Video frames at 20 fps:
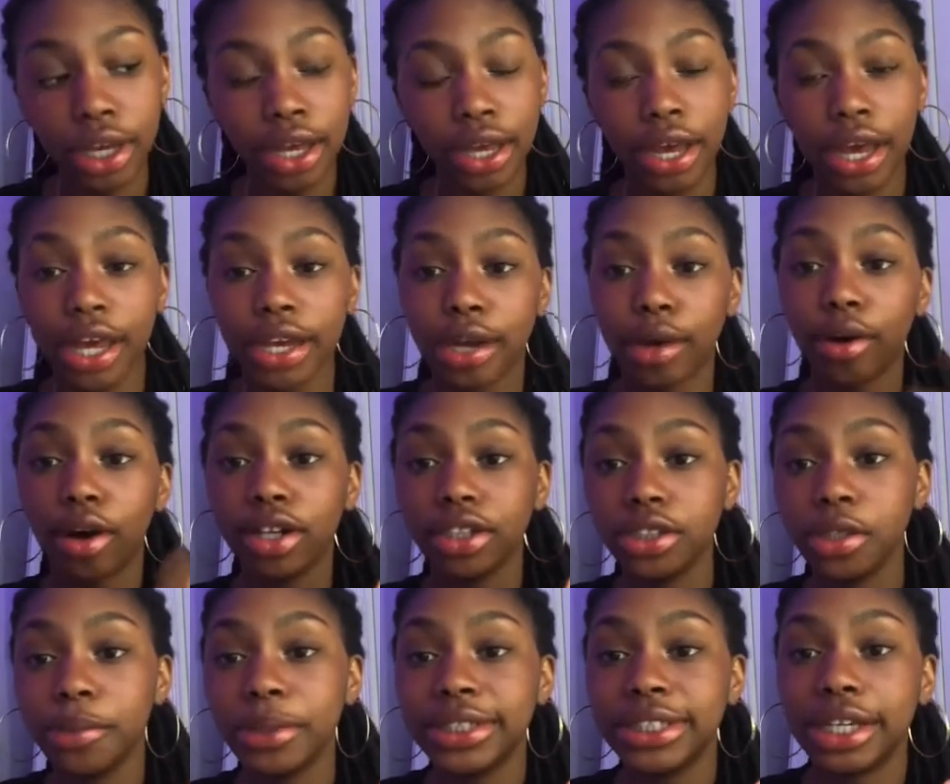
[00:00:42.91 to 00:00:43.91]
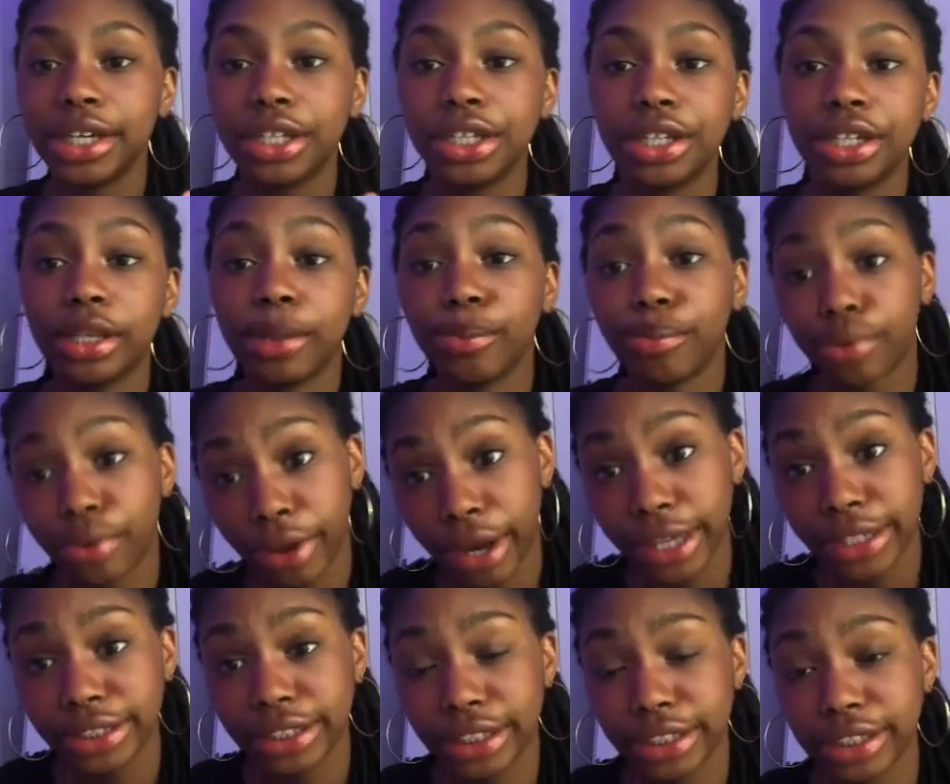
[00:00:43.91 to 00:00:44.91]
And I'll also be telling you the
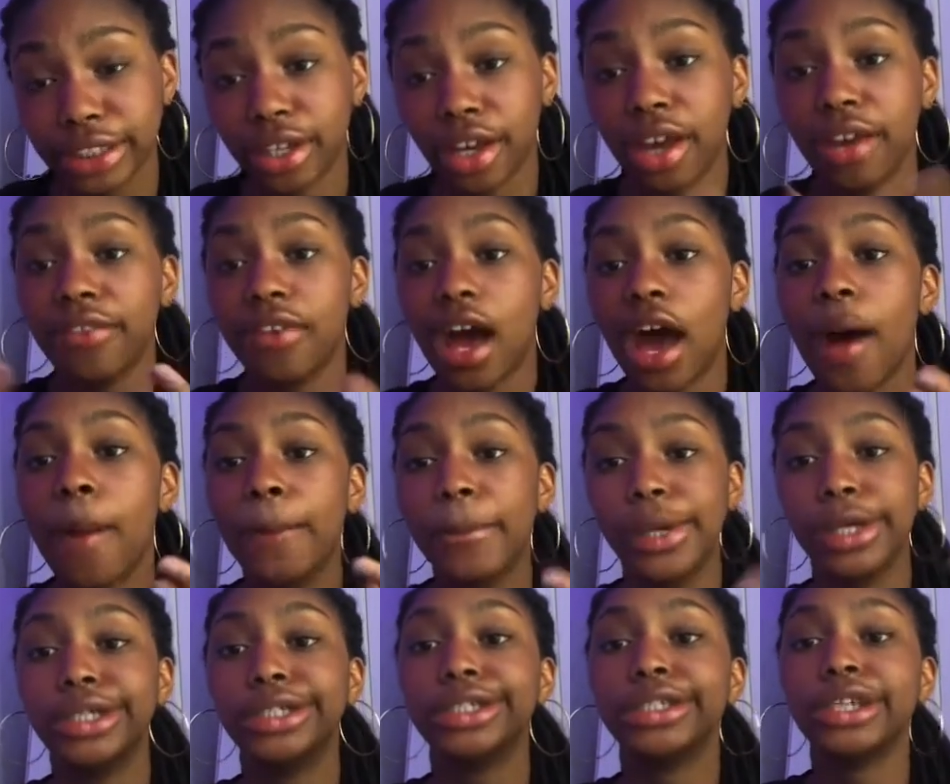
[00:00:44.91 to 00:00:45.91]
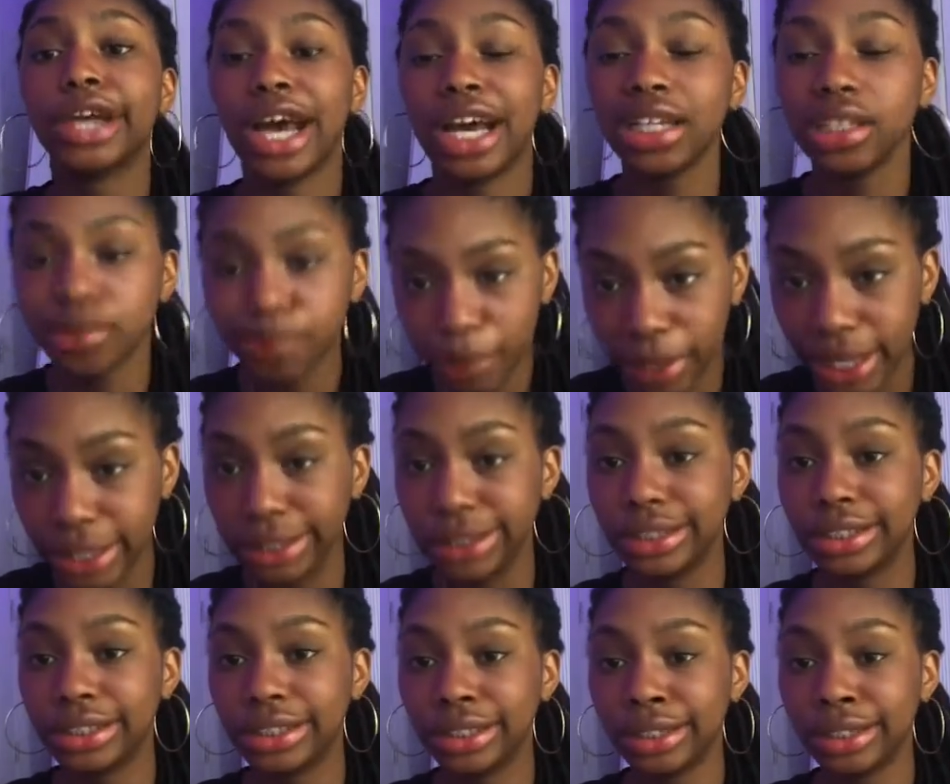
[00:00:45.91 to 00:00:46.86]
prices of how much I spent.